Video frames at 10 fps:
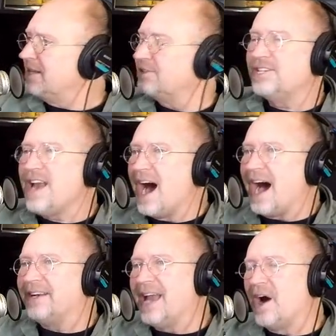There's
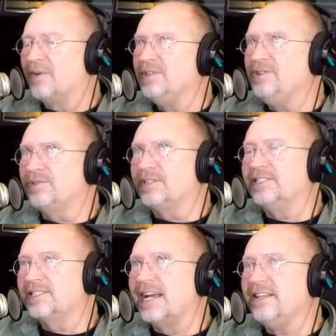not. Now, you
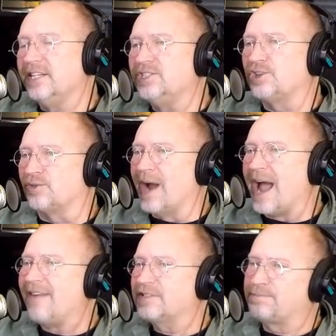could say that
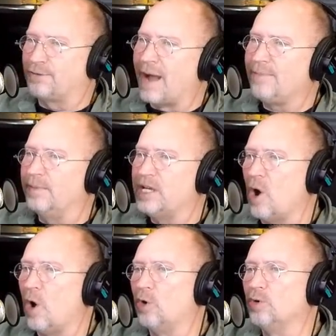giraffes probably
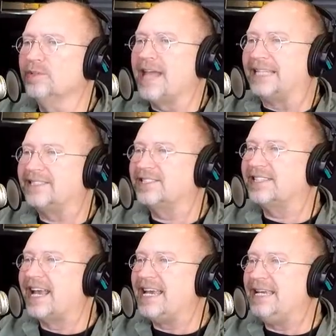hold that
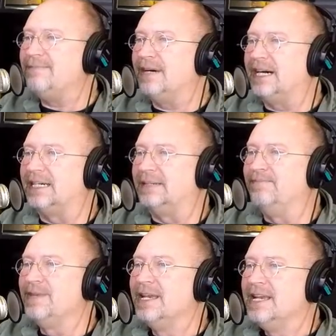same
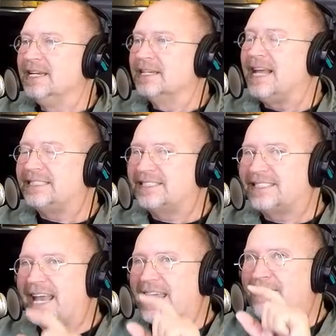um, that
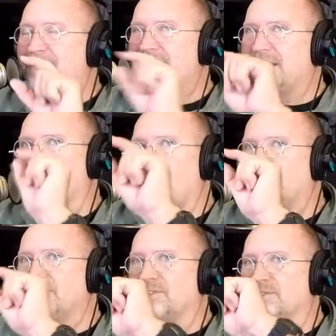same
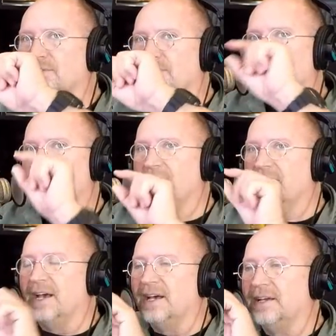ecological
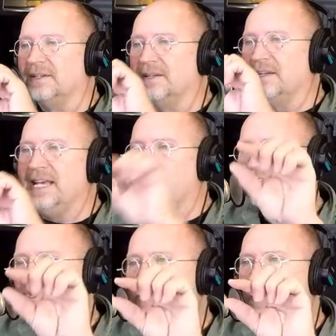uh,
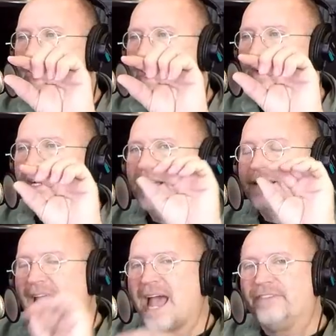niche where
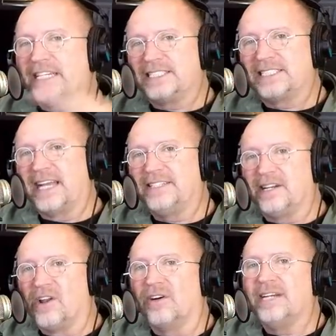they have an
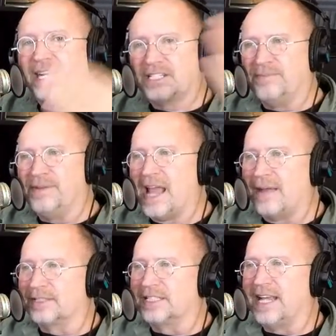extended long neck to be
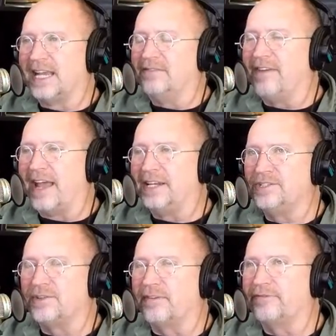able to take
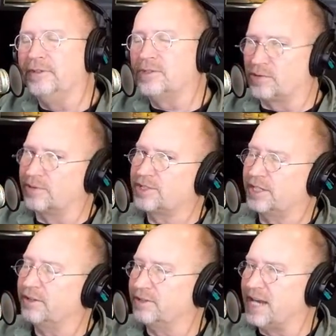advantage of a food source
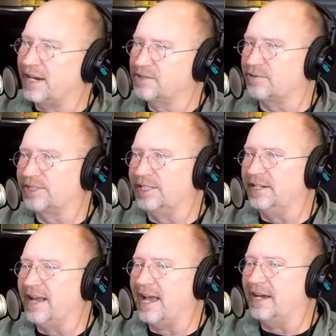that other dinosaurs
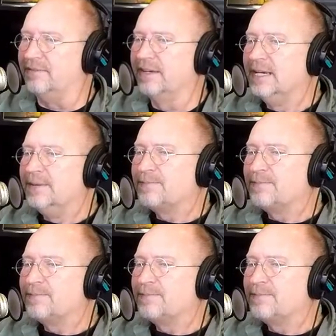didn't have.